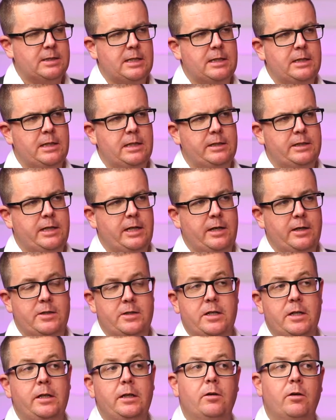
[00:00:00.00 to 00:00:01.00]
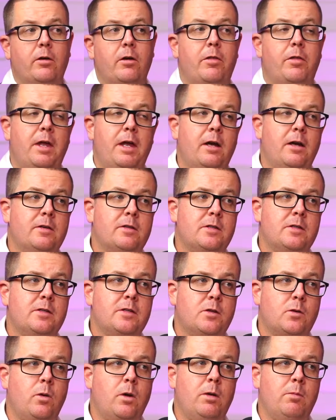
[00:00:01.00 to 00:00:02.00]
say sitting on 1,000
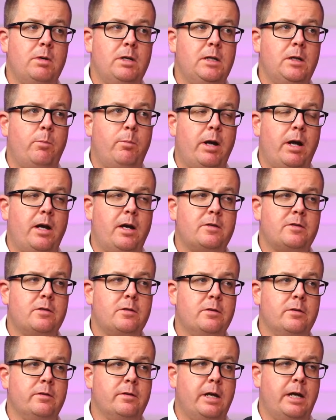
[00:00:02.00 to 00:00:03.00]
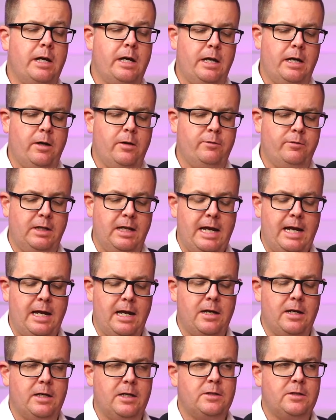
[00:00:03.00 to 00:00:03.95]
square metre parcel of land